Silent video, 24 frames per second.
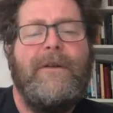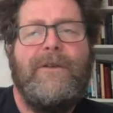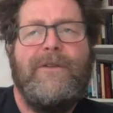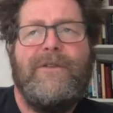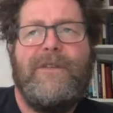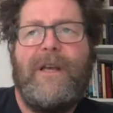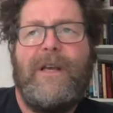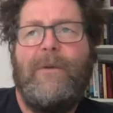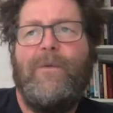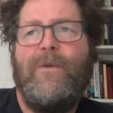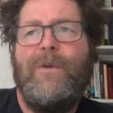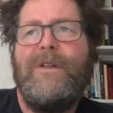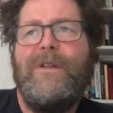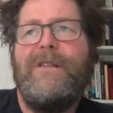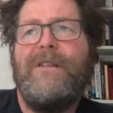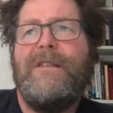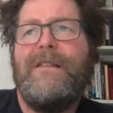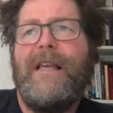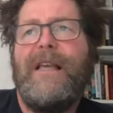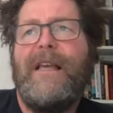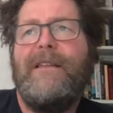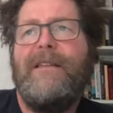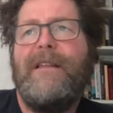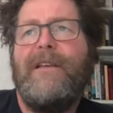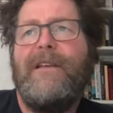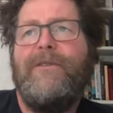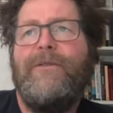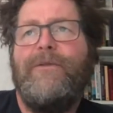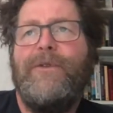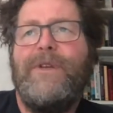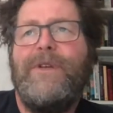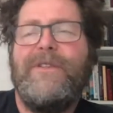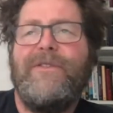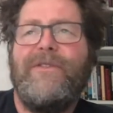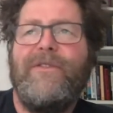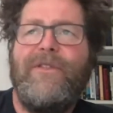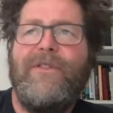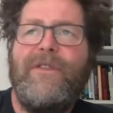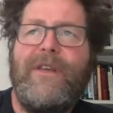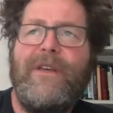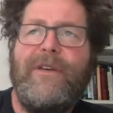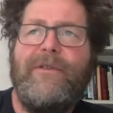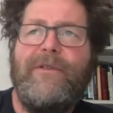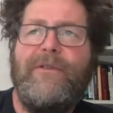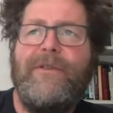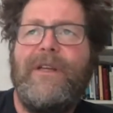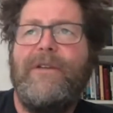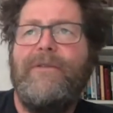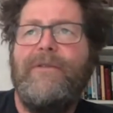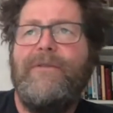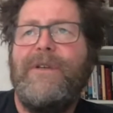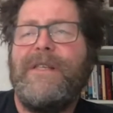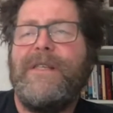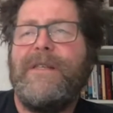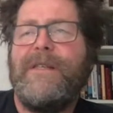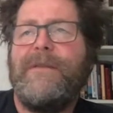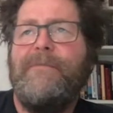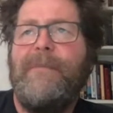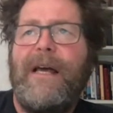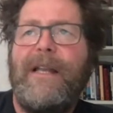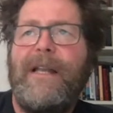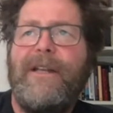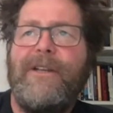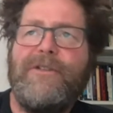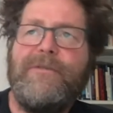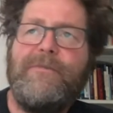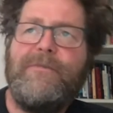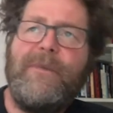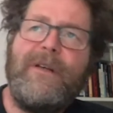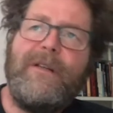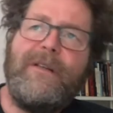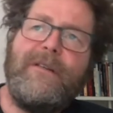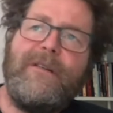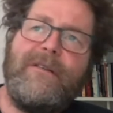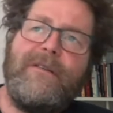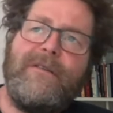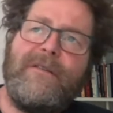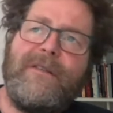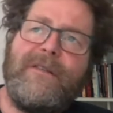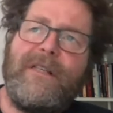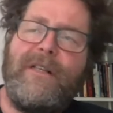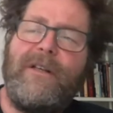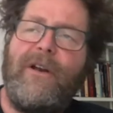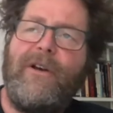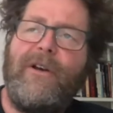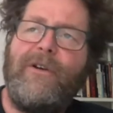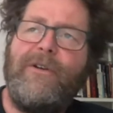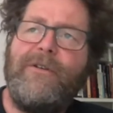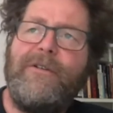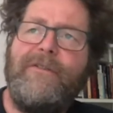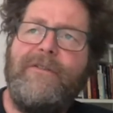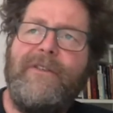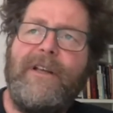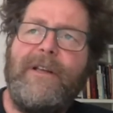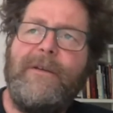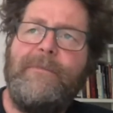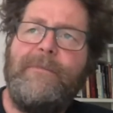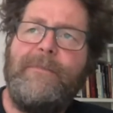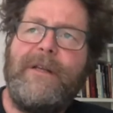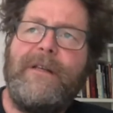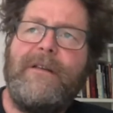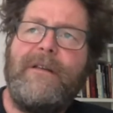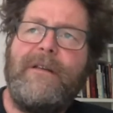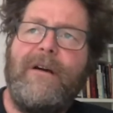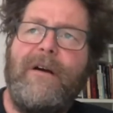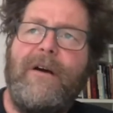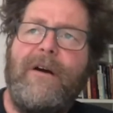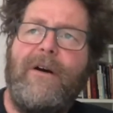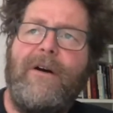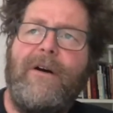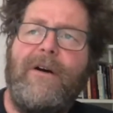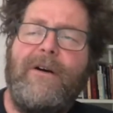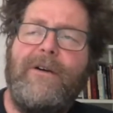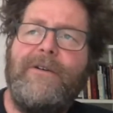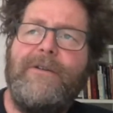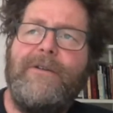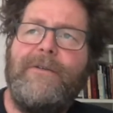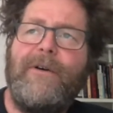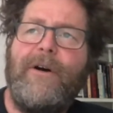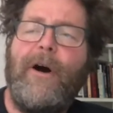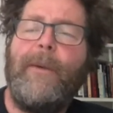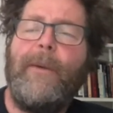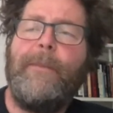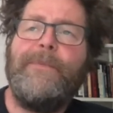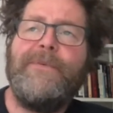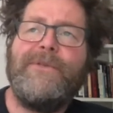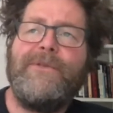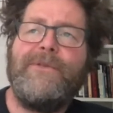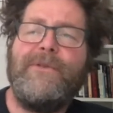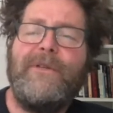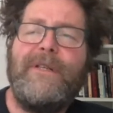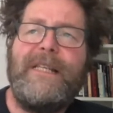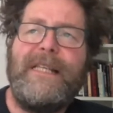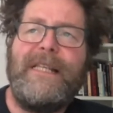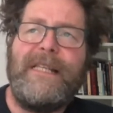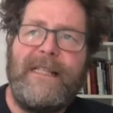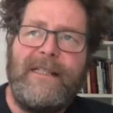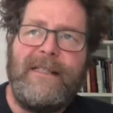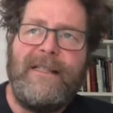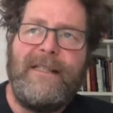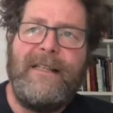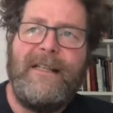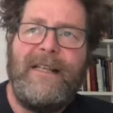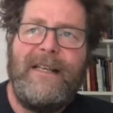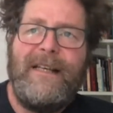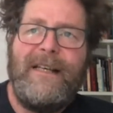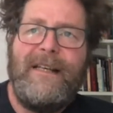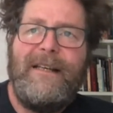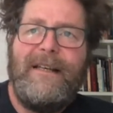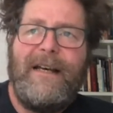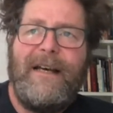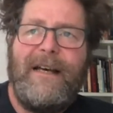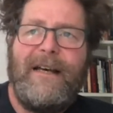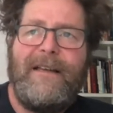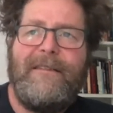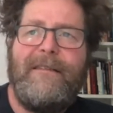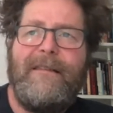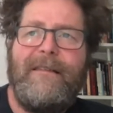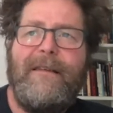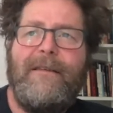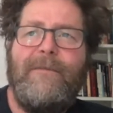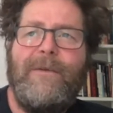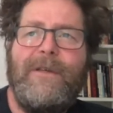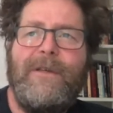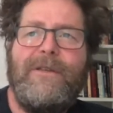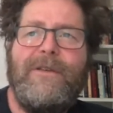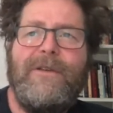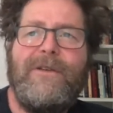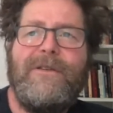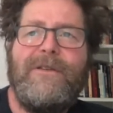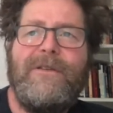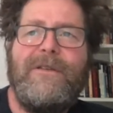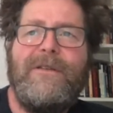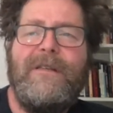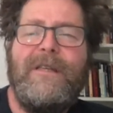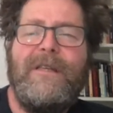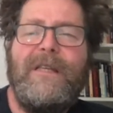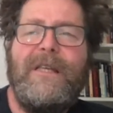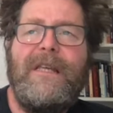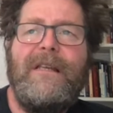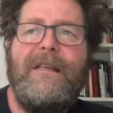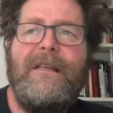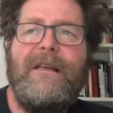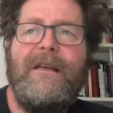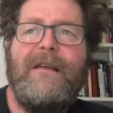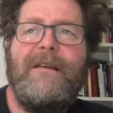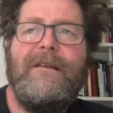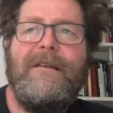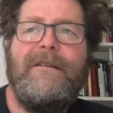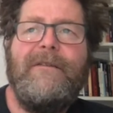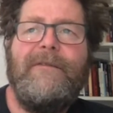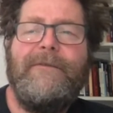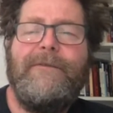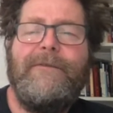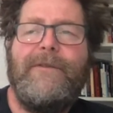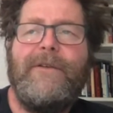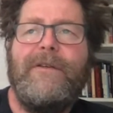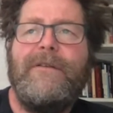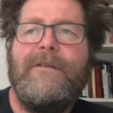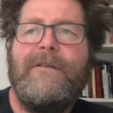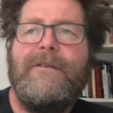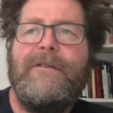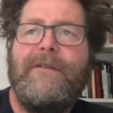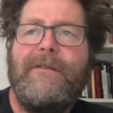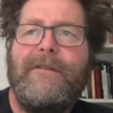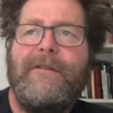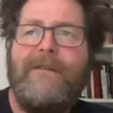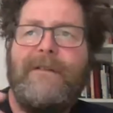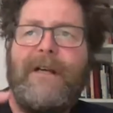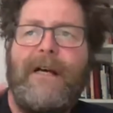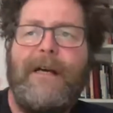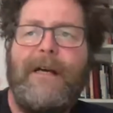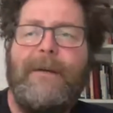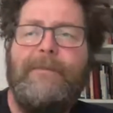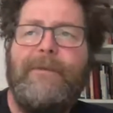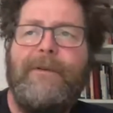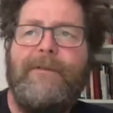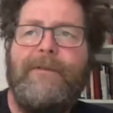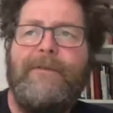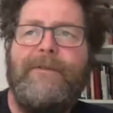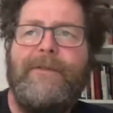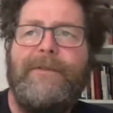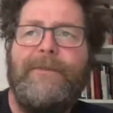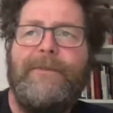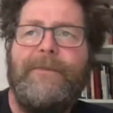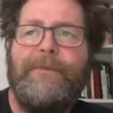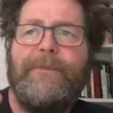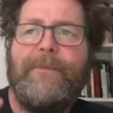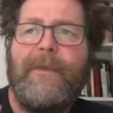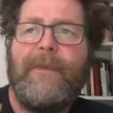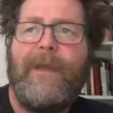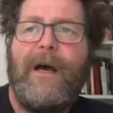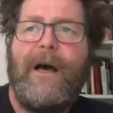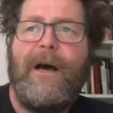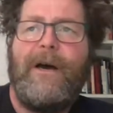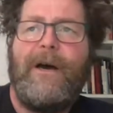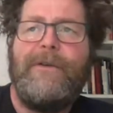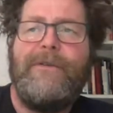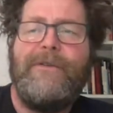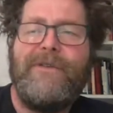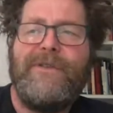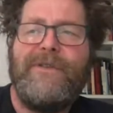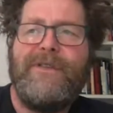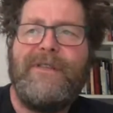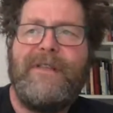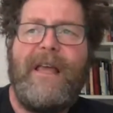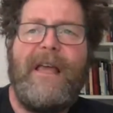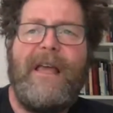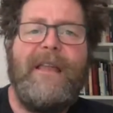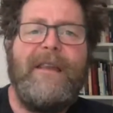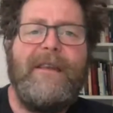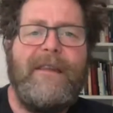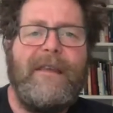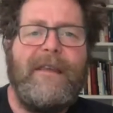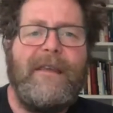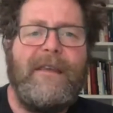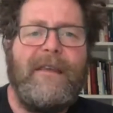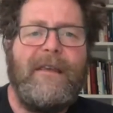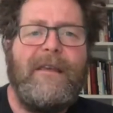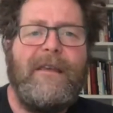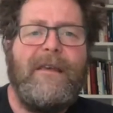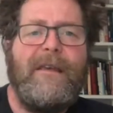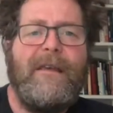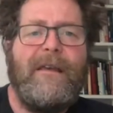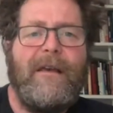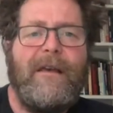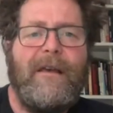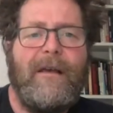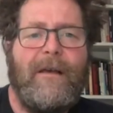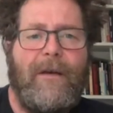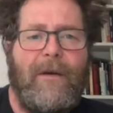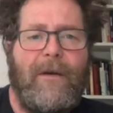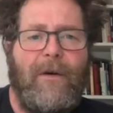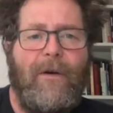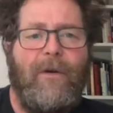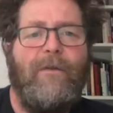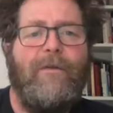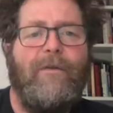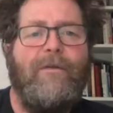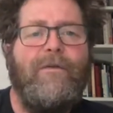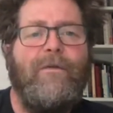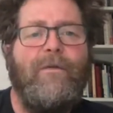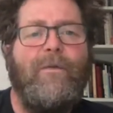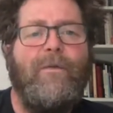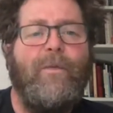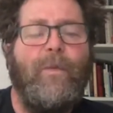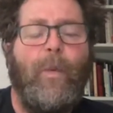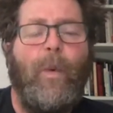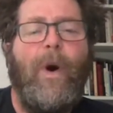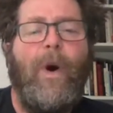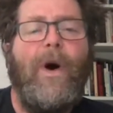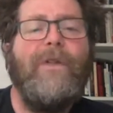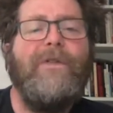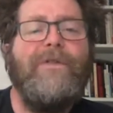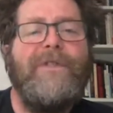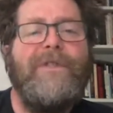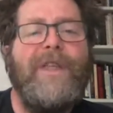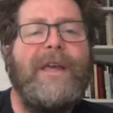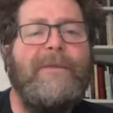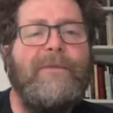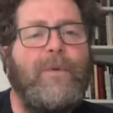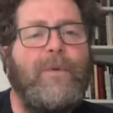So I wouldn't say that risk theory, risk management, scenario development are obsolete. I think we just need a different type of understanding of what